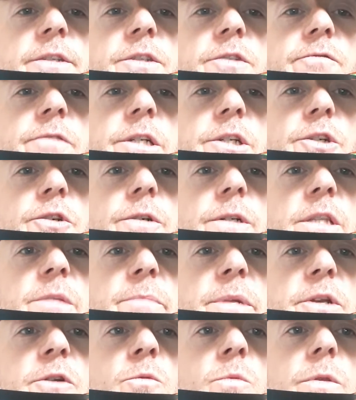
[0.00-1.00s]
screenshot in the
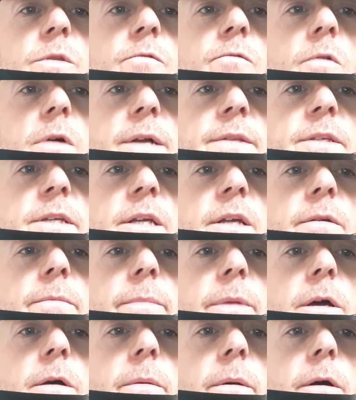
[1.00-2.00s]
middle with the
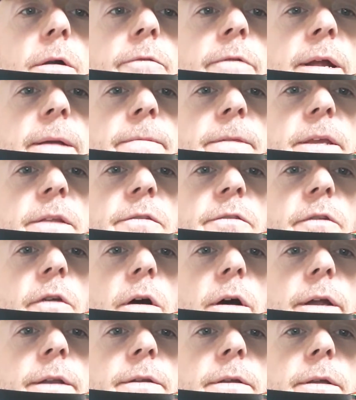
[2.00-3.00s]
writing around the
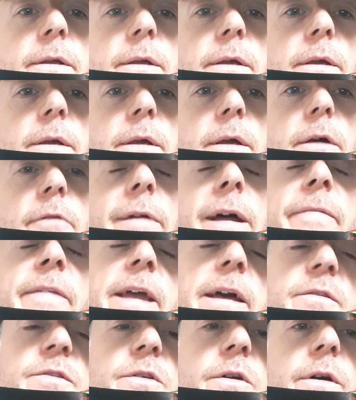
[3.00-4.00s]

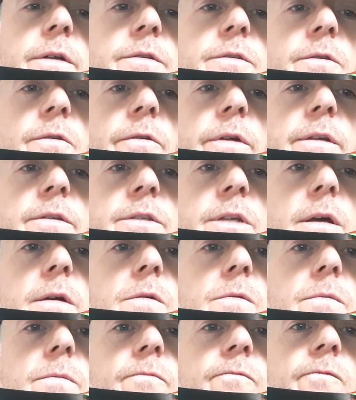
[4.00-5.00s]
outside, sorry.
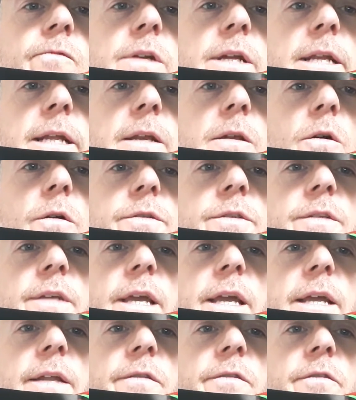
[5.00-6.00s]
So really lots to
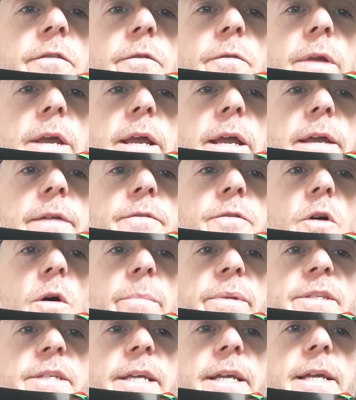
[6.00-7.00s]
get into here. Not a
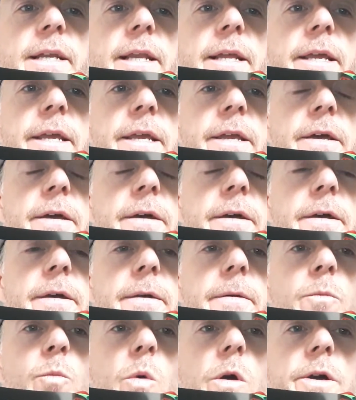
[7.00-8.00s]
particularly
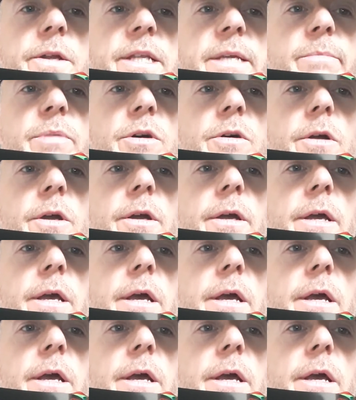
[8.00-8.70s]
wordy book,